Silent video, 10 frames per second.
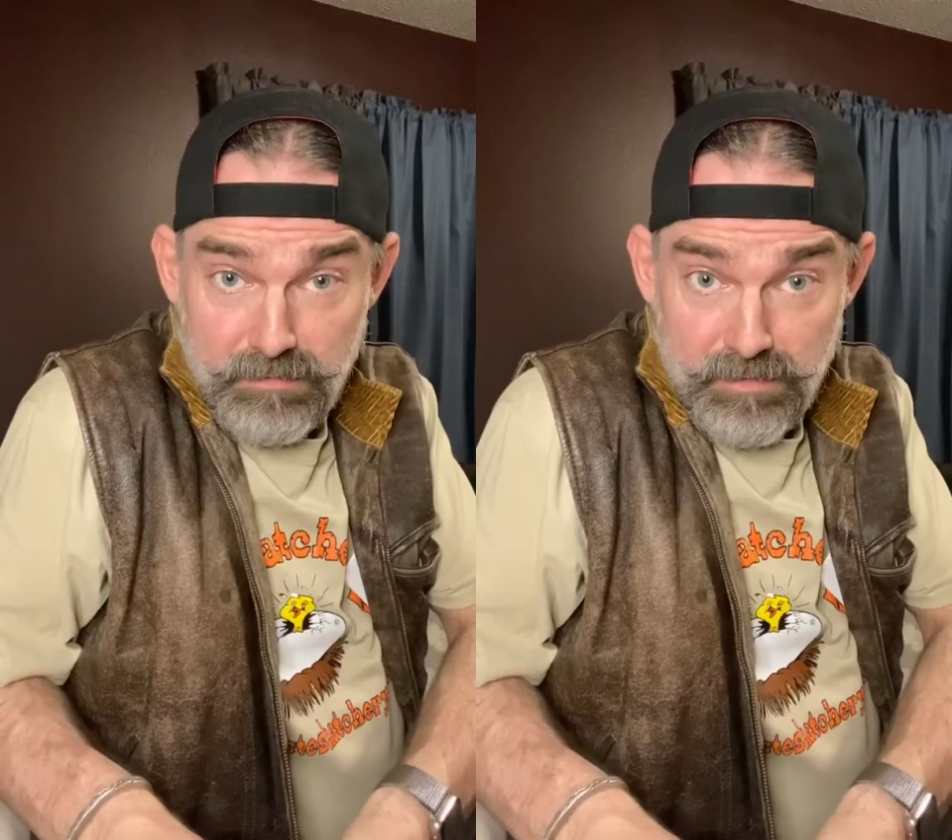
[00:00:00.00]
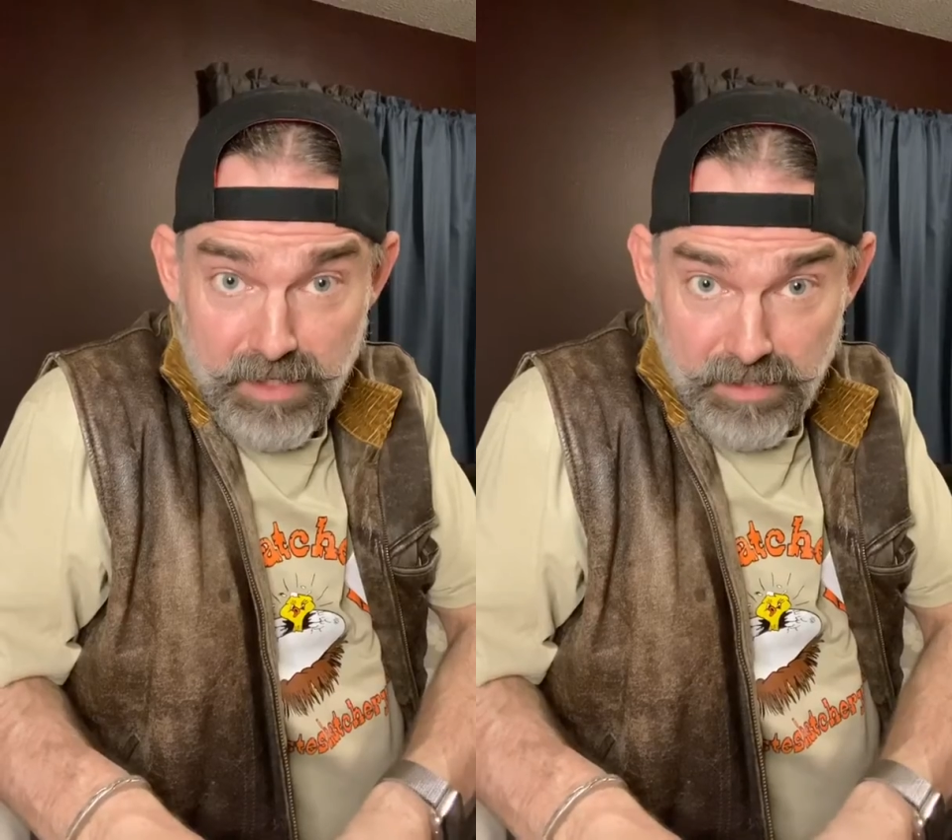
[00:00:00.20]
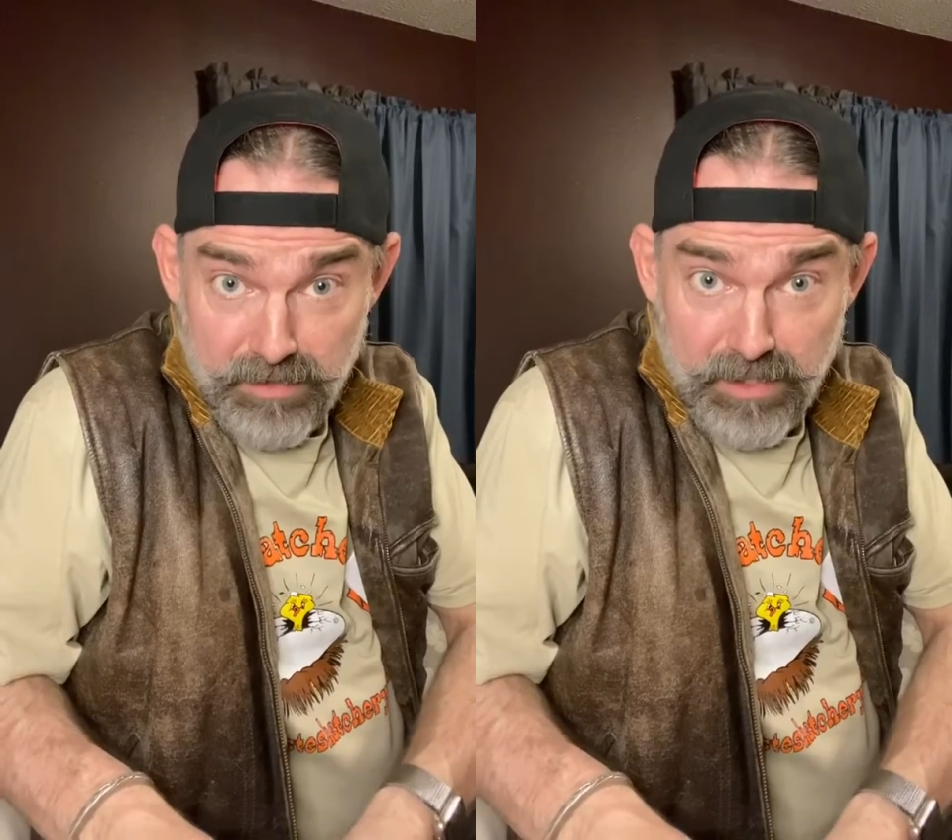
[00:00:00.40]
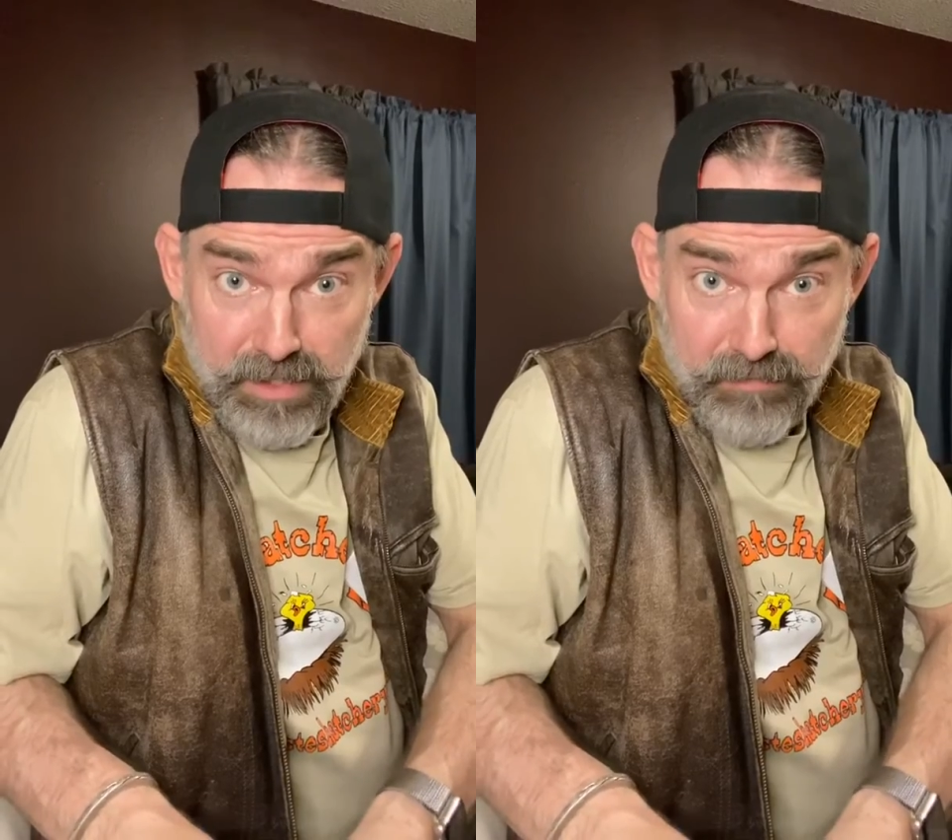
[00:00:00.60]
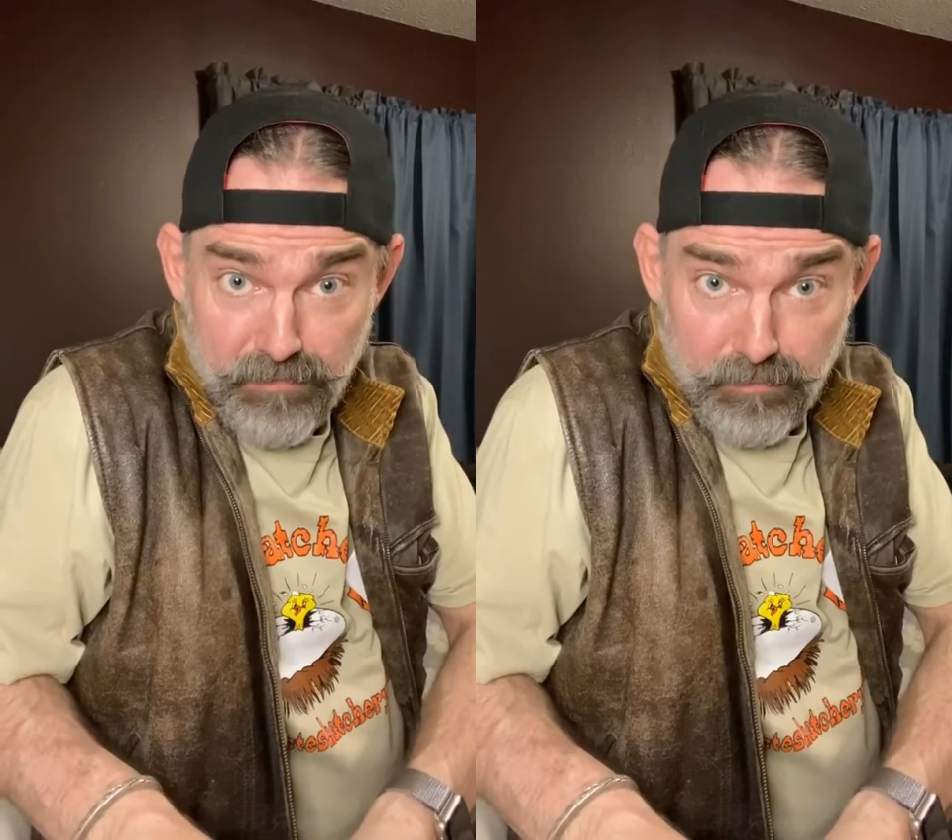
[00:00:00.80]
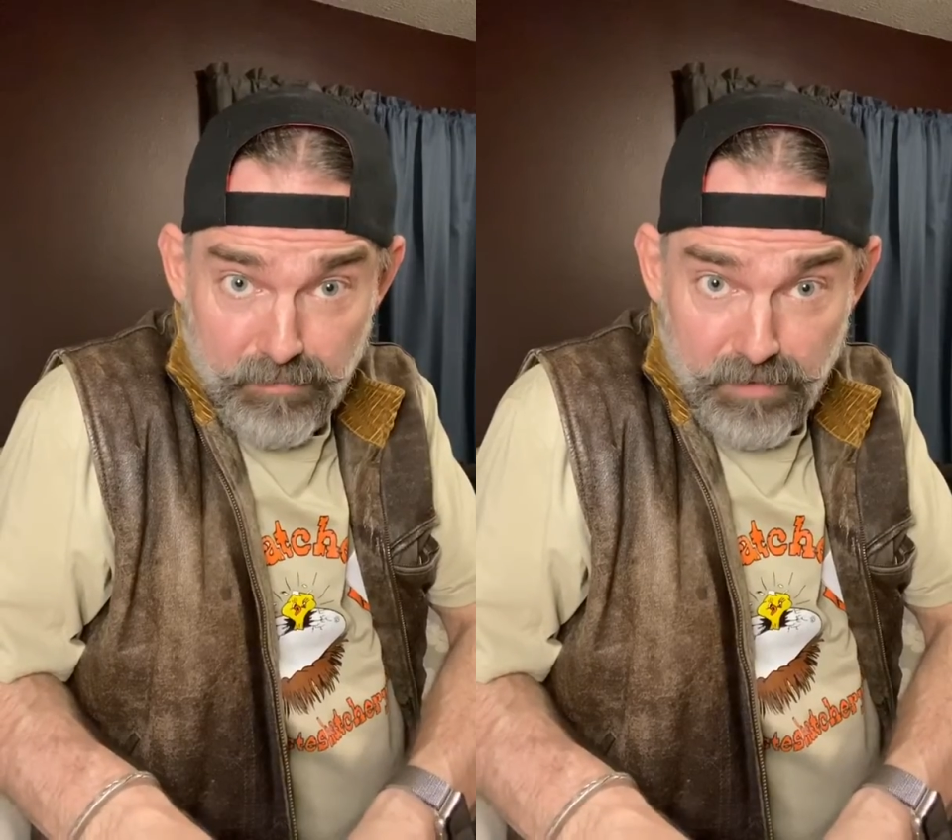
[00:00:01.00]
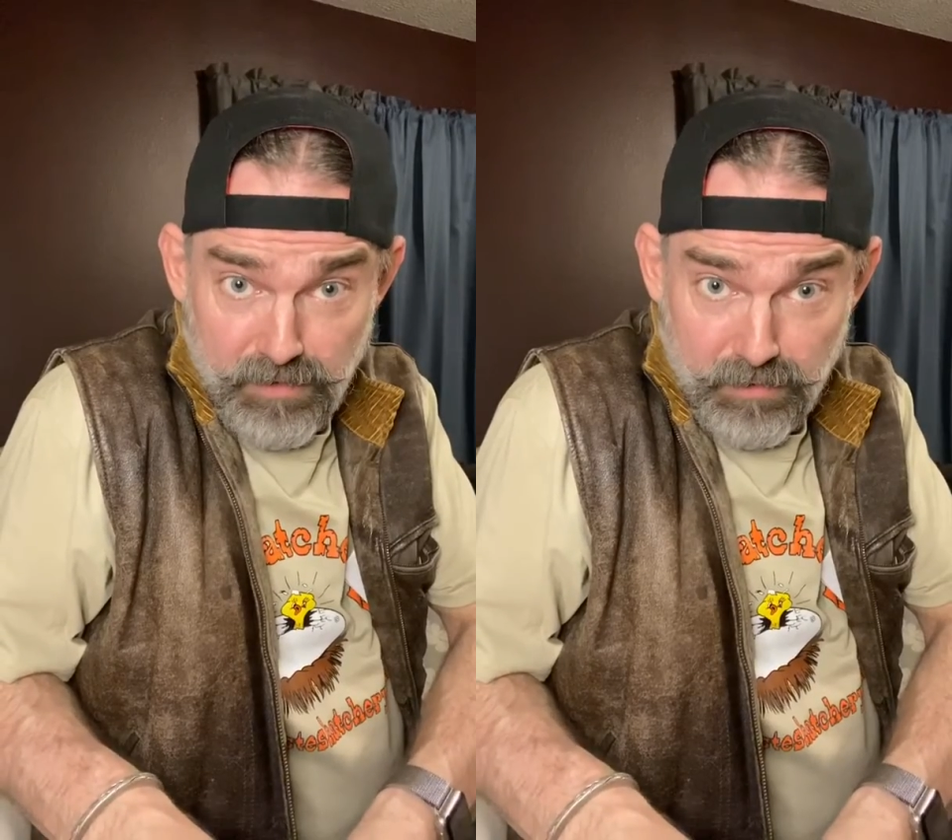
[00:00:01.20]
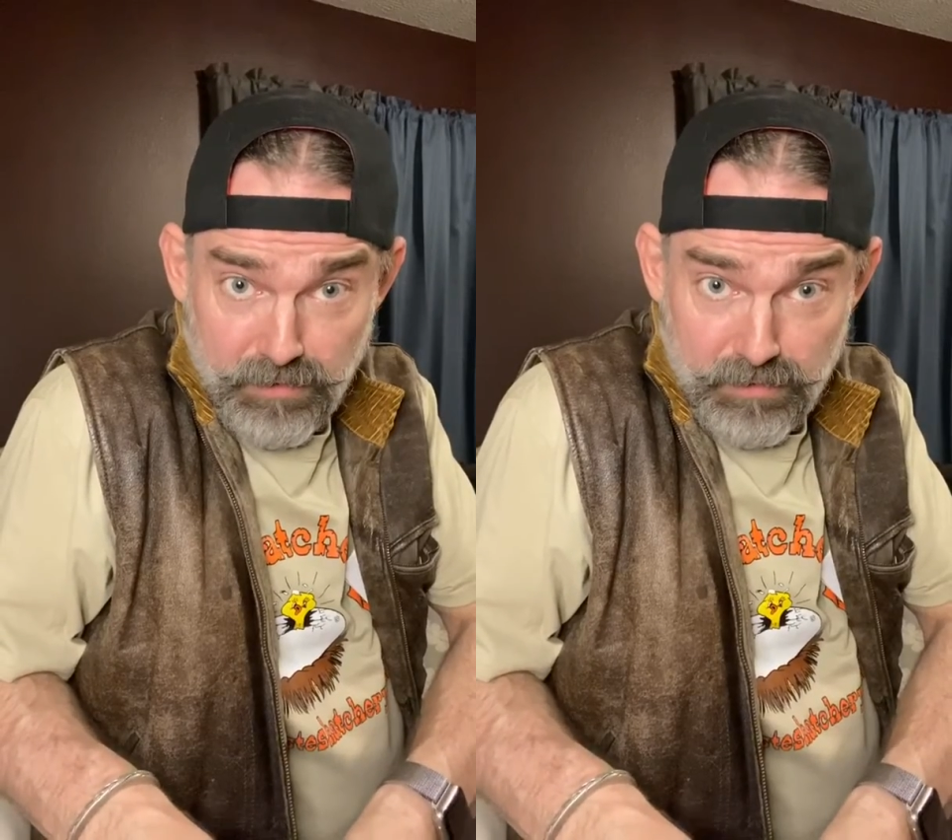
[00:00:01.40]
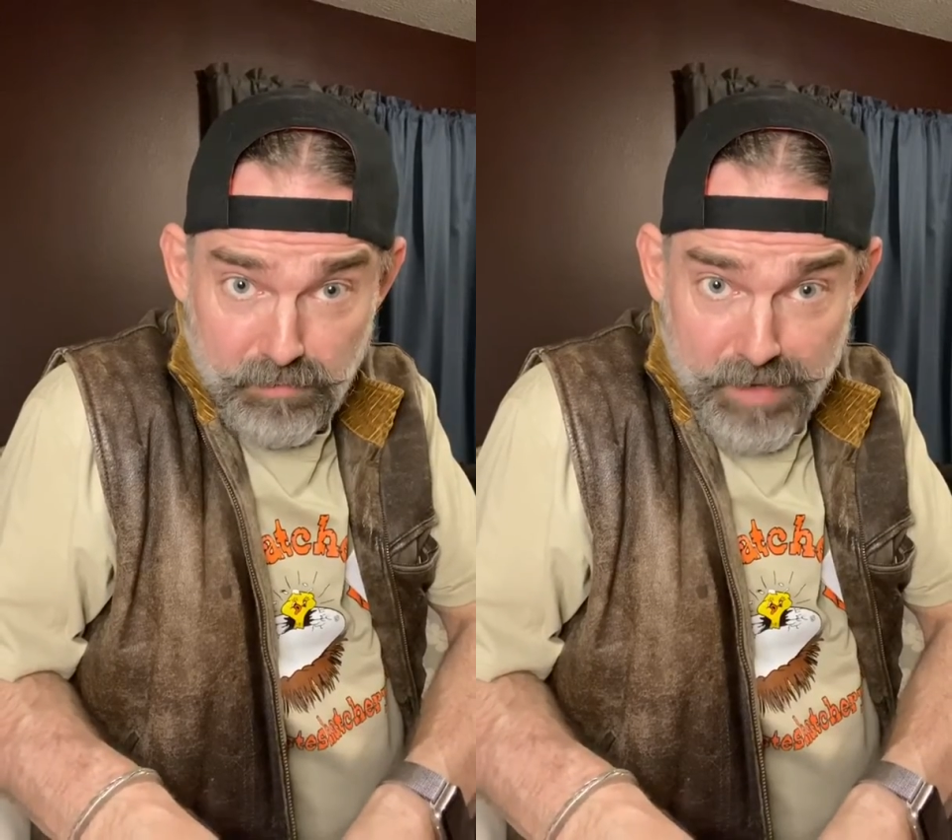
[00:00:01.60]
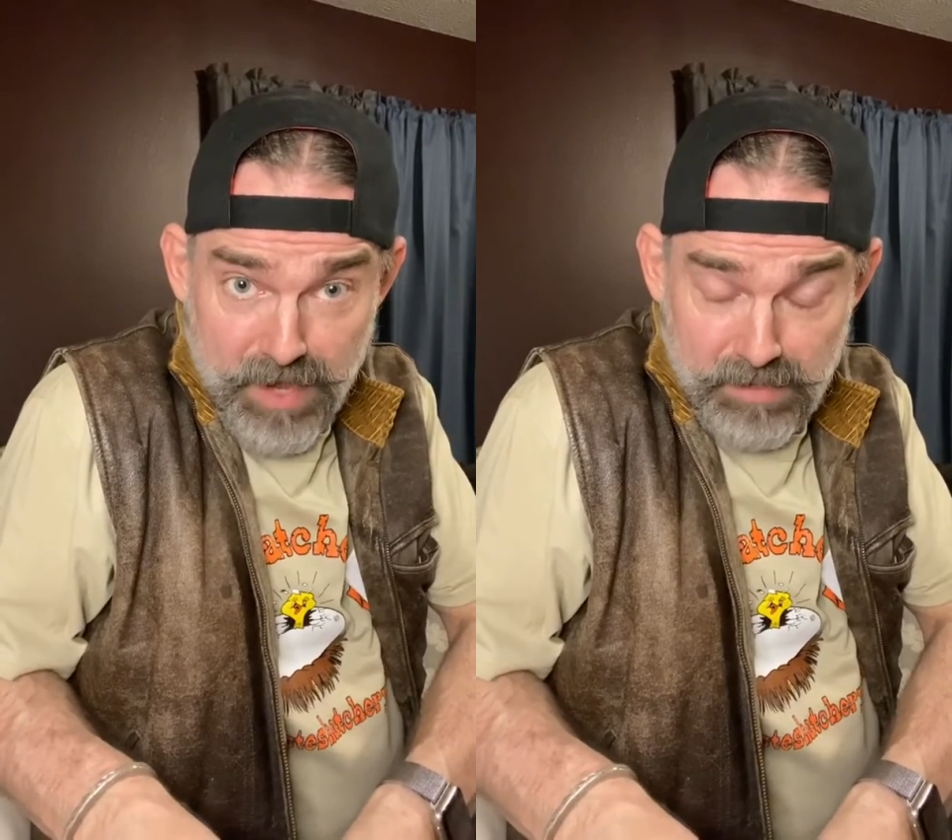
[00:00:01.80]
that you get from the surgical
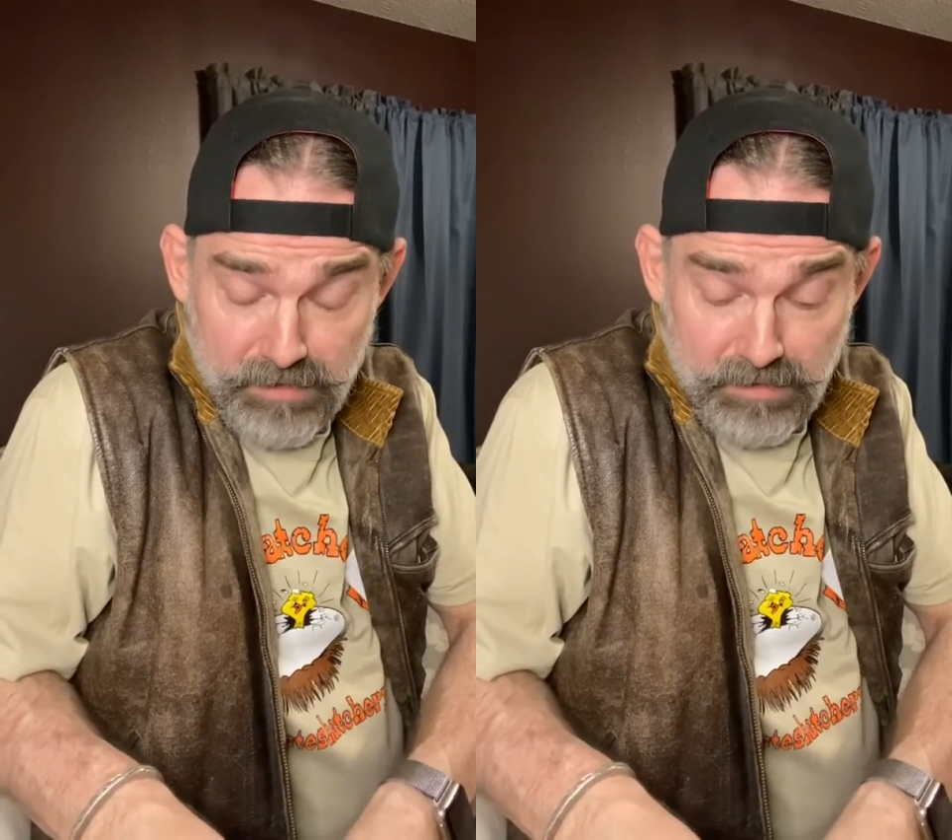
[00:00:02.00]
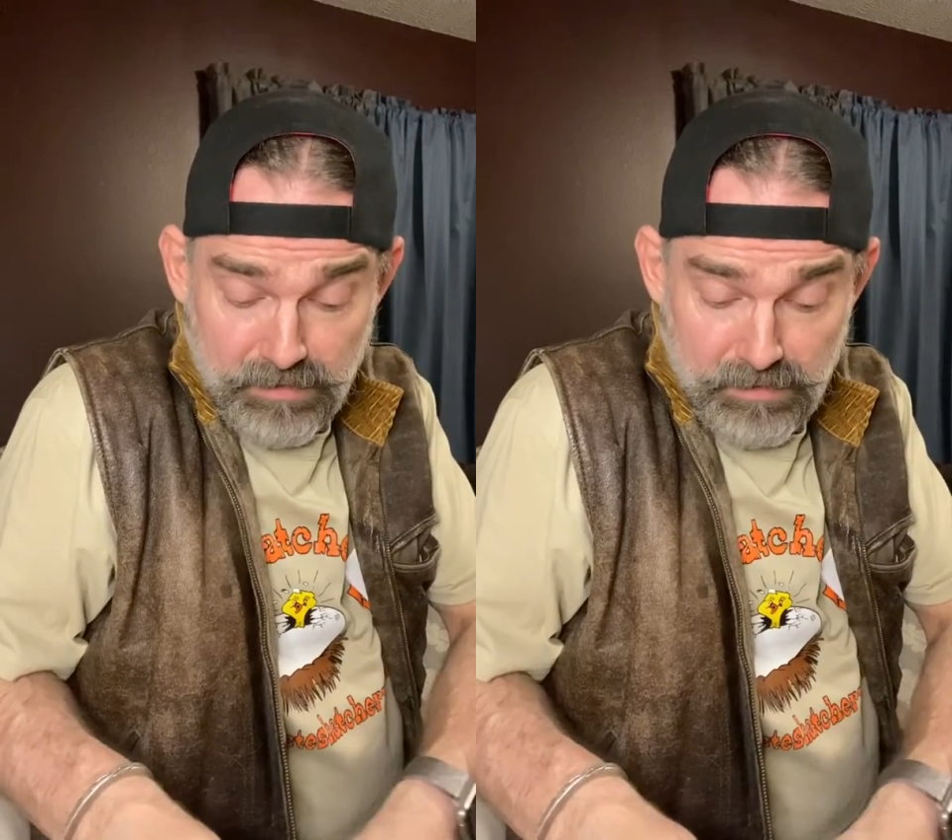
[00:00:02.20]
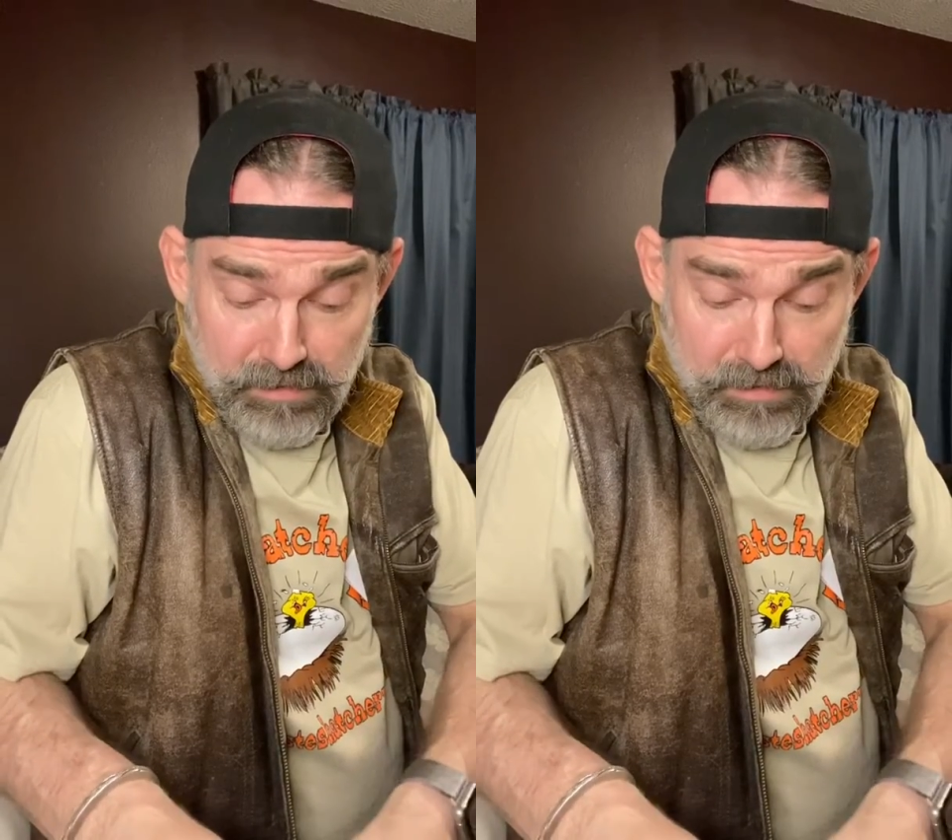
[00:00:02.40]
masks,